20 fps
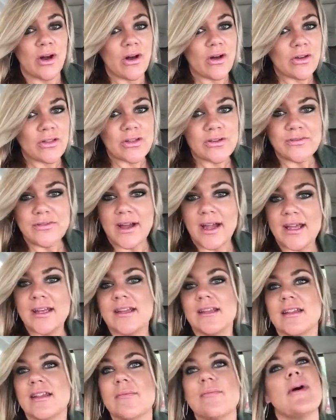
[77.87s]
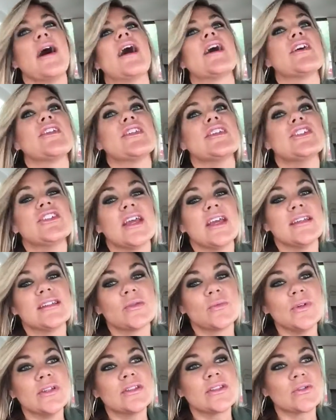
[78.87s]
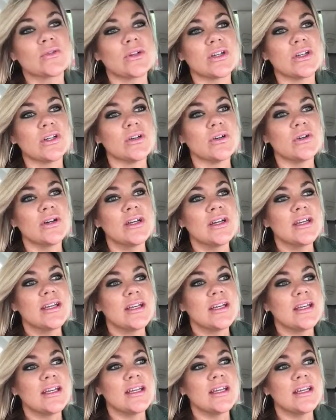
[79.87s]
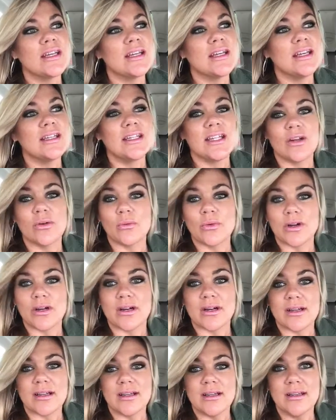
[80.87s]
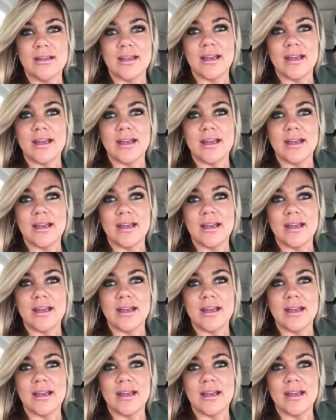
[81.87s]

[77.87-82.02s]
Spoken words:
all the fighting and the battle that Jace went through, it didn't work.